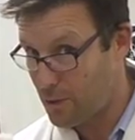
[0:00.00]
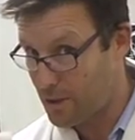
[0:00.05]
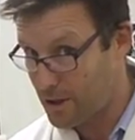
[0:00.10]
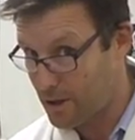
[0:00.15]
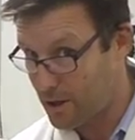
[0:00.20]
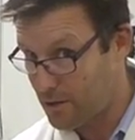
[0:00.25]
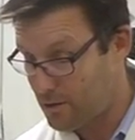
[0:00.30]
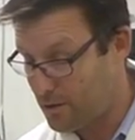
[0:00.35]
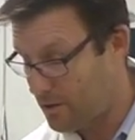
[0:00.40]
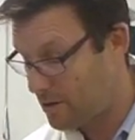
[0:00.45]
we
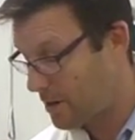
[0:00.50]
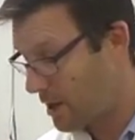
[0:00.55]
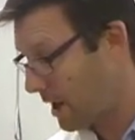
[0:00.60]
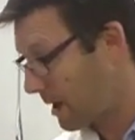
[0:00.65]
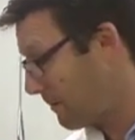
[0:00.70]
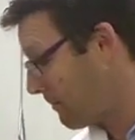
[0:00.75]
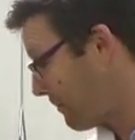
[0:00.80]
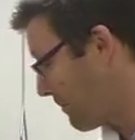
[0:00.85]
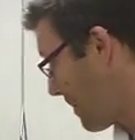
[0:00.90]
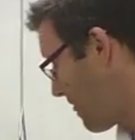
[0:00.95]
don't do
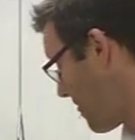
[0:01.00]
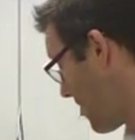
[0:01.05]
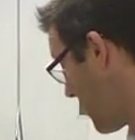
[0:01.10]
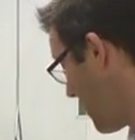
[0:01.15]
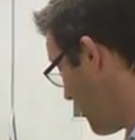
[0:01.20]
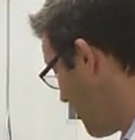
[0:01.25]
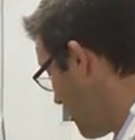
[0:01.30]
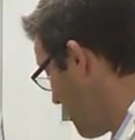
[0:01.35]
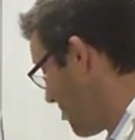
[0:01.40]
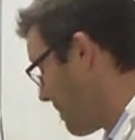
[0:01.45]
that.
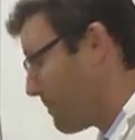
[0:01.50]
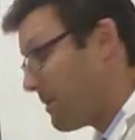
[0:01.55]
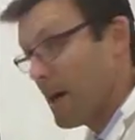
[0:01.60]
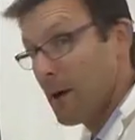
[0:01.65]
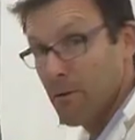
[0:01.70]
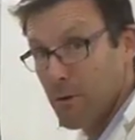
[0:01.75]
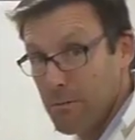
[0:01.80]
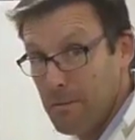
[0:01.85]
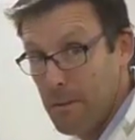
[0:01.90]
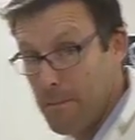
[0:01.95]

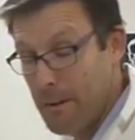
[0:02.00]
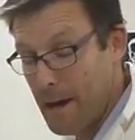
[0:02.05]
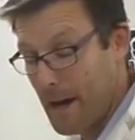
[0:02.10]
That would be